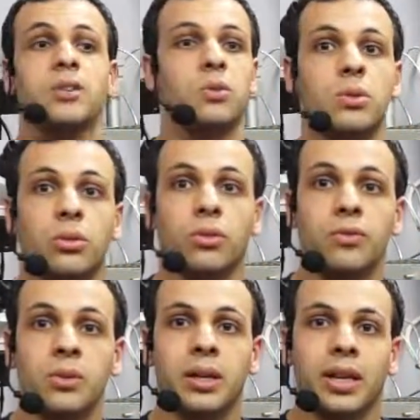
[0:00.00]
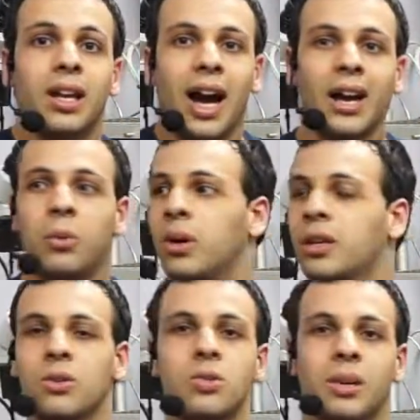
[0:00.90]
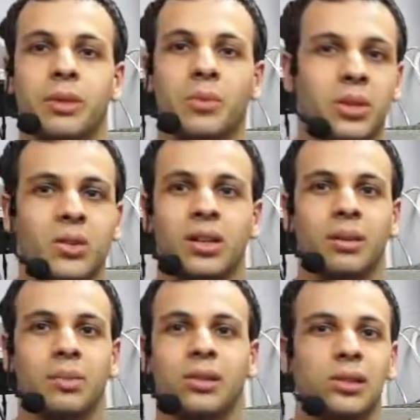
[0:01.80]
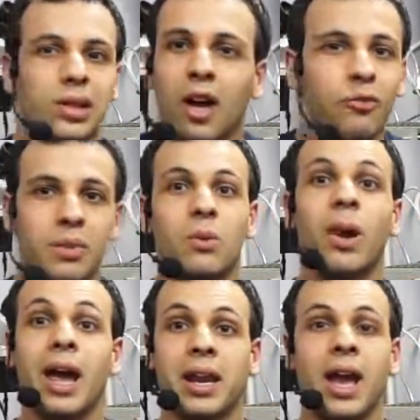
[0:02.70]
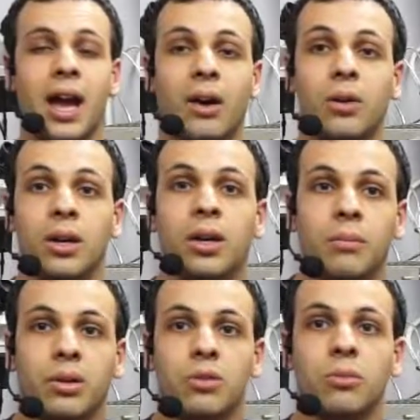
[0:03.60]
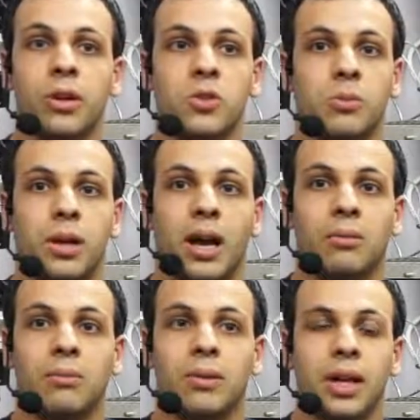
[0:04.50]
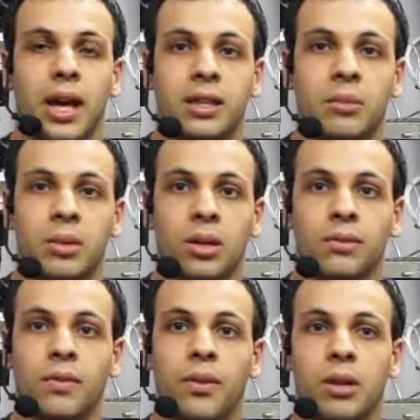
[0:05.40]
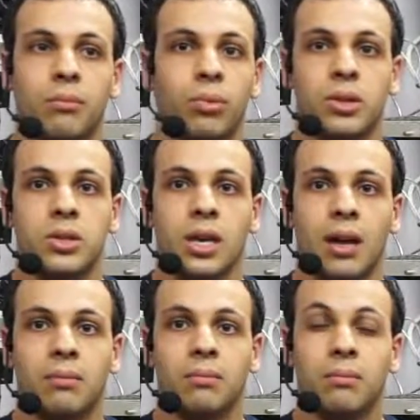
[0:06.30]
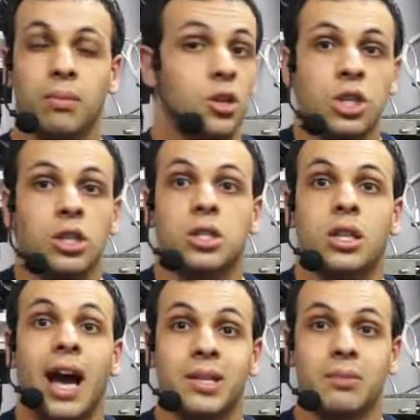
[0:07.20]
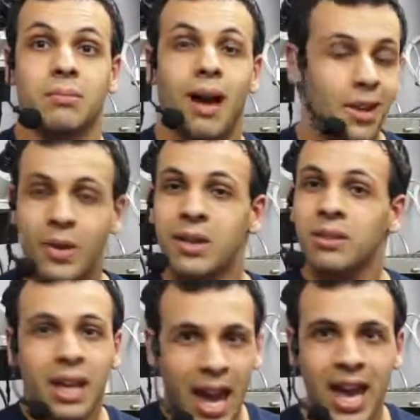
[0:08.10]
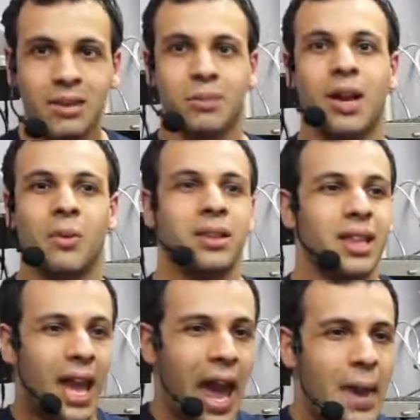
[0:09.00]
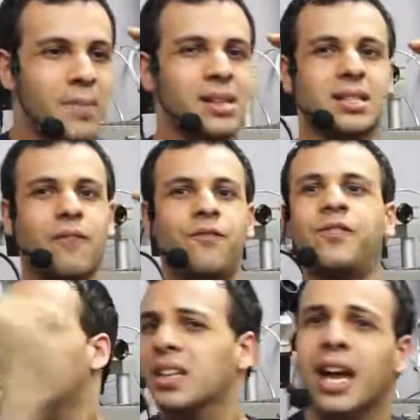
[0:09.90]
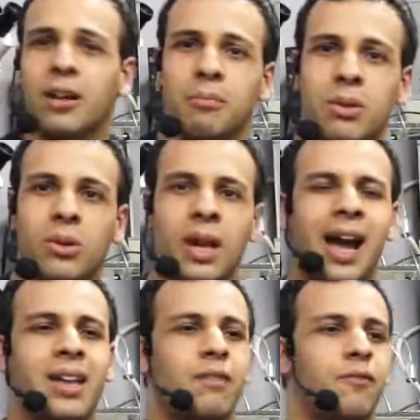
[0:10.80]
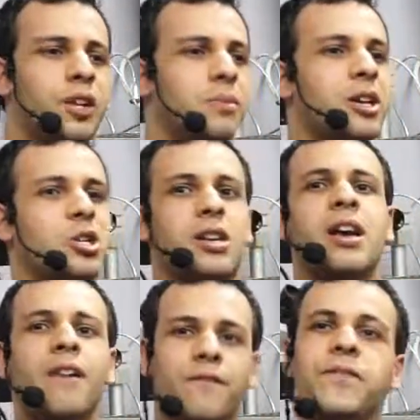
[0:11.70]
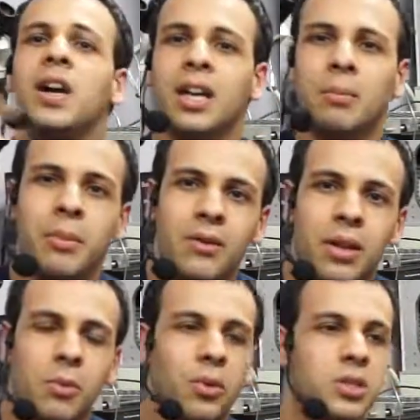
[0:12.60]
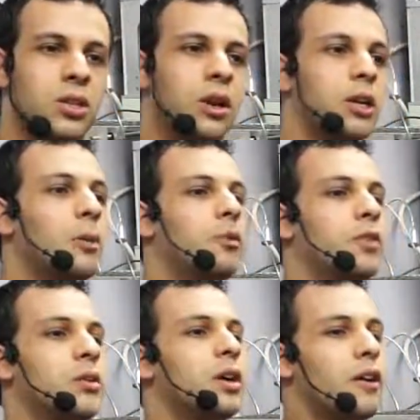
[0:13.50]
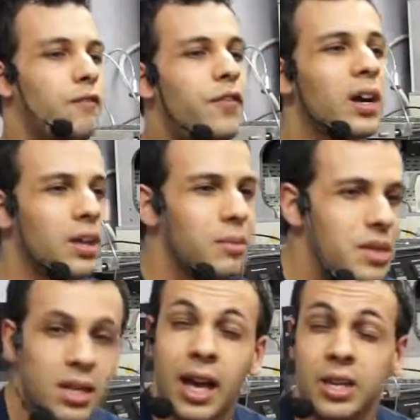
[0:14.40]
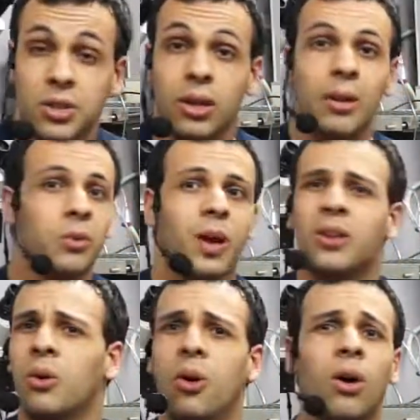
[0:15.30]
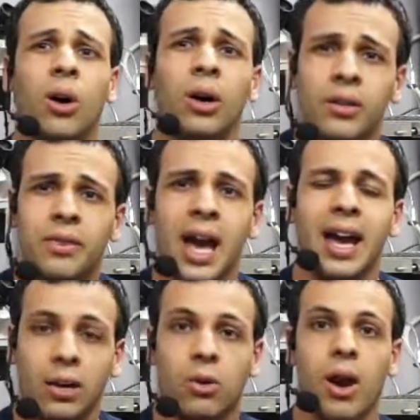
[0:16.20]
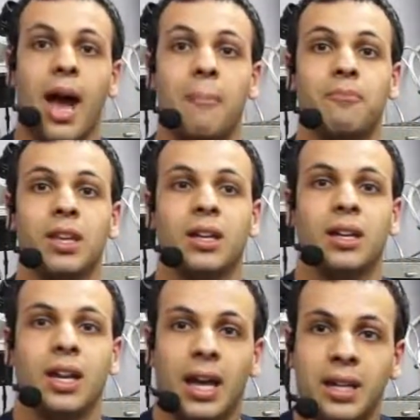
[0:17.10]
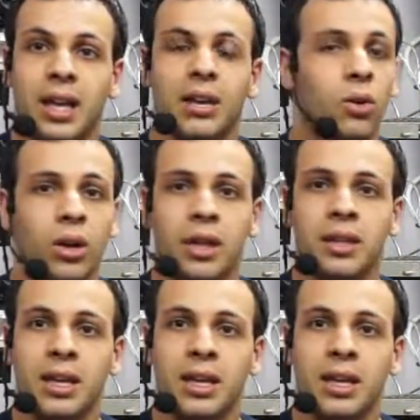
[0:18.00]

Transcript: as a result of doing it. I don't want to do something where they're going to love me right now, but two months from now, in the middle of a very important set, their shit just dies. I'd rather they hate me. I'd rather they hate me and say, fuck that computer guy, he didn't fix my shit. Fuck him, I'm giving him a one star Yelp review. Fuck him, he's an asshole. I would rather all of that crap and, and, all,